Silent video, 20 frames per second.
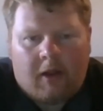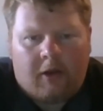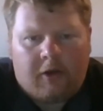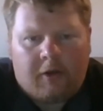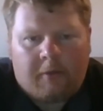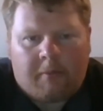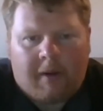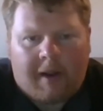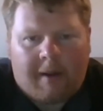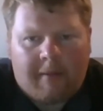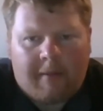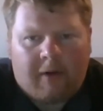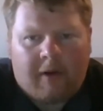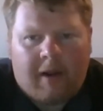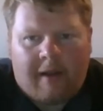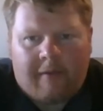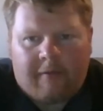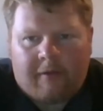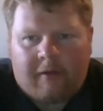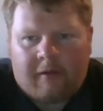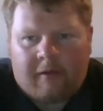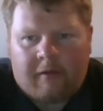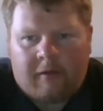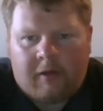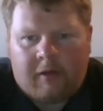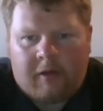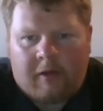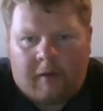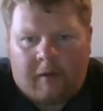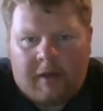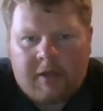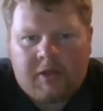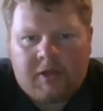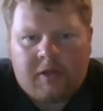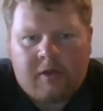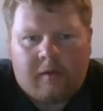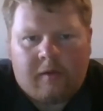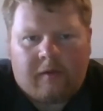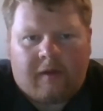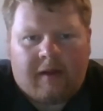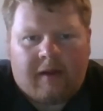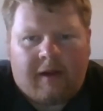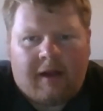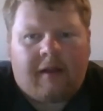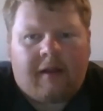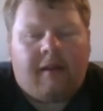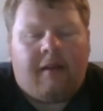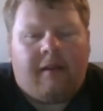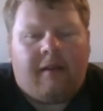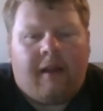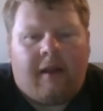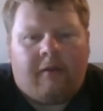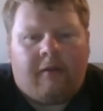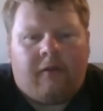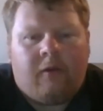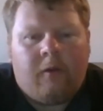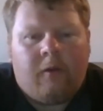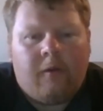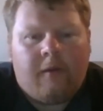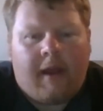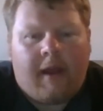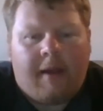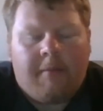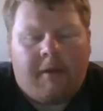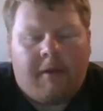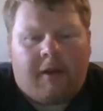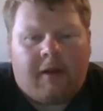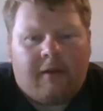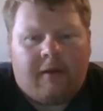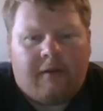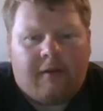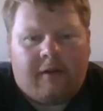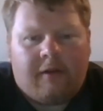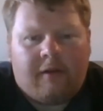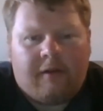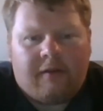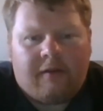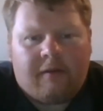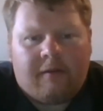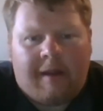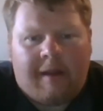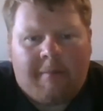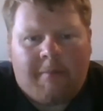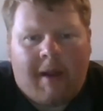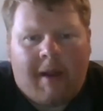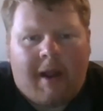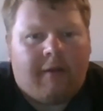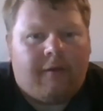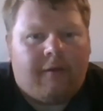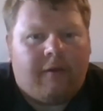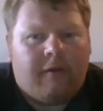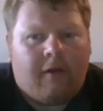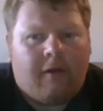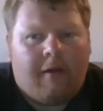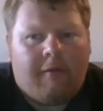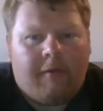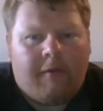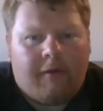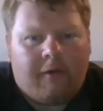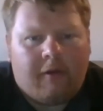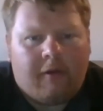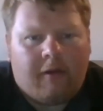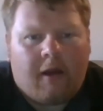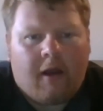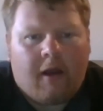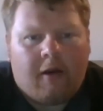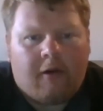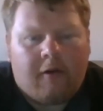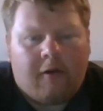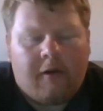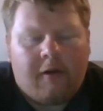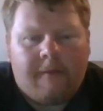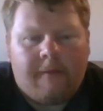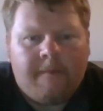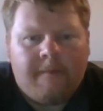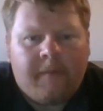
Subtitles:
you're probably going to have issues connecting that to that because it bounces off into the concrete.